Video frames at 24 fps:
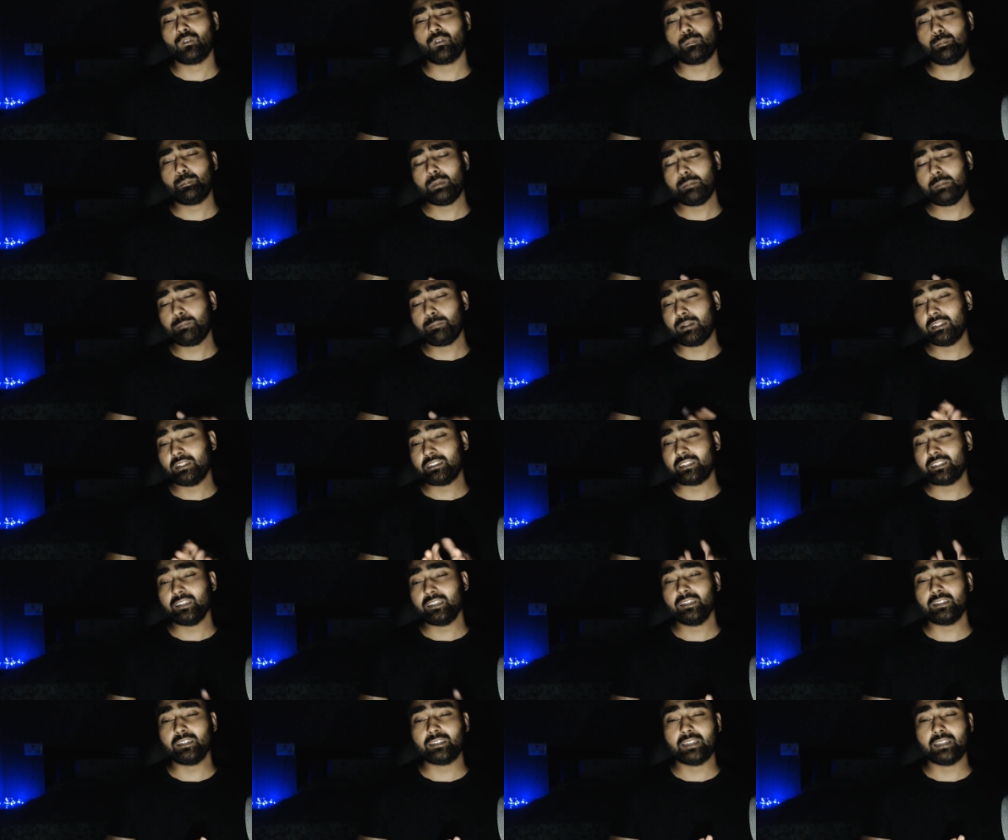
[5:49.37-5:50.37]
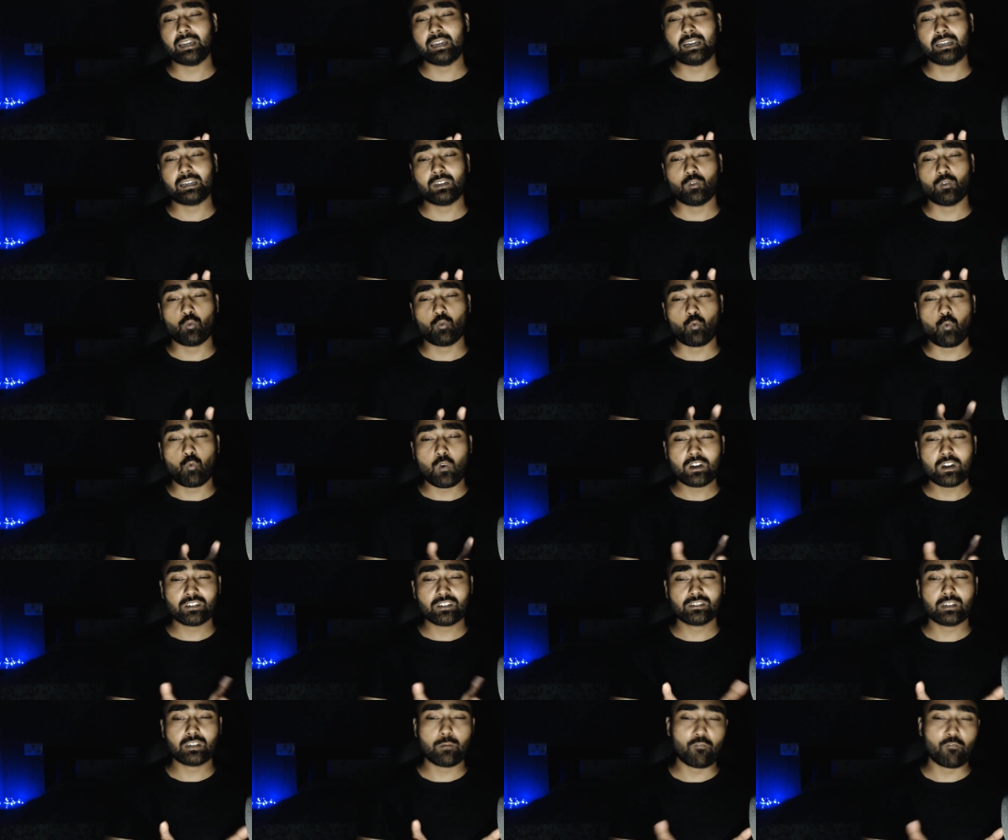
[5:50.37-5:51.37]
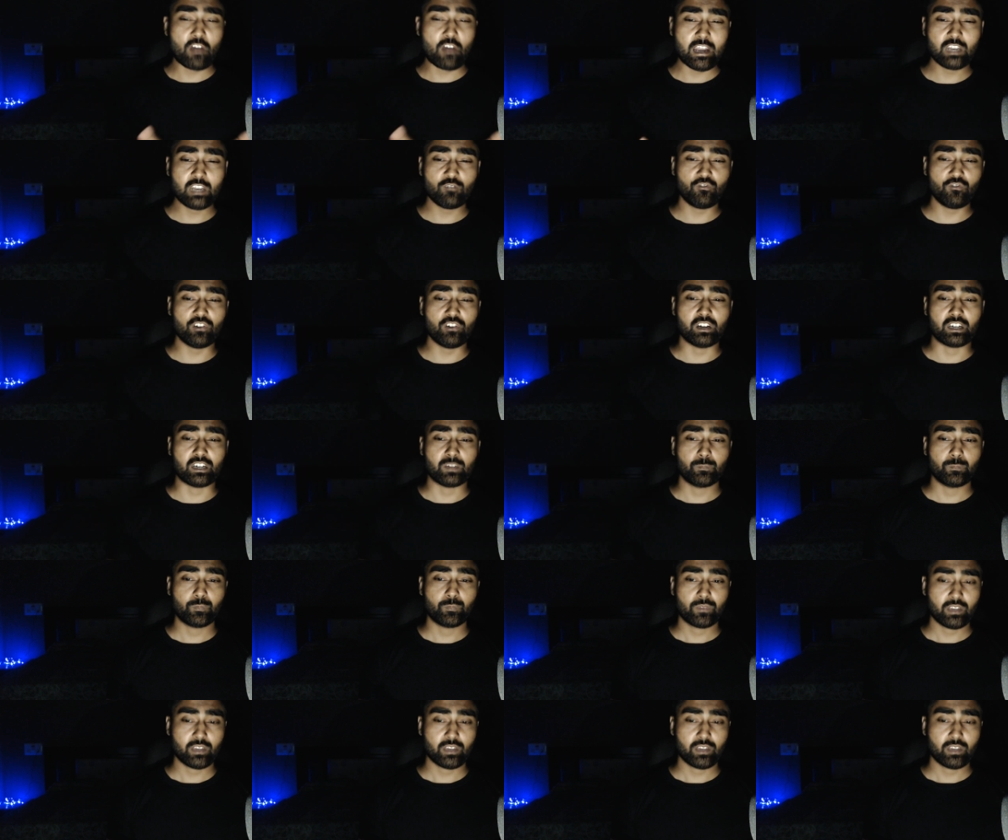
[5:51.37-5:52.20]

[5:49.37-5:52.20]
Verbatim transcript: people think that what's the benefit